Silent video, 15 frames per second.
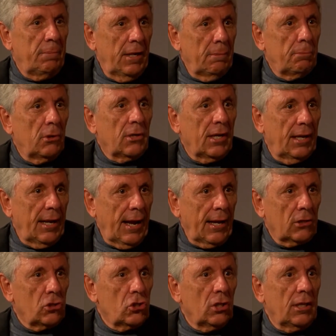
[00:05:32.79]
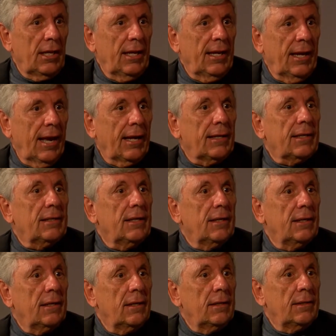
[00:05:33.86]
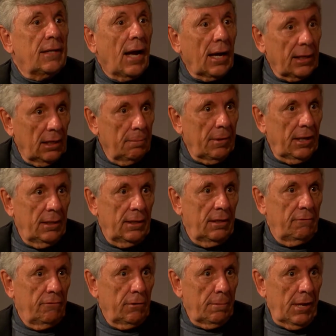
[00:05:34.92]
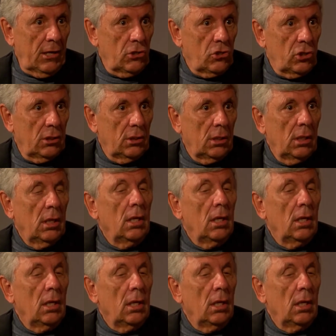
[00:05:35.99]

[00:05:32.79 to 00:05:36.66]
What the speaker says: people can actually get documented information.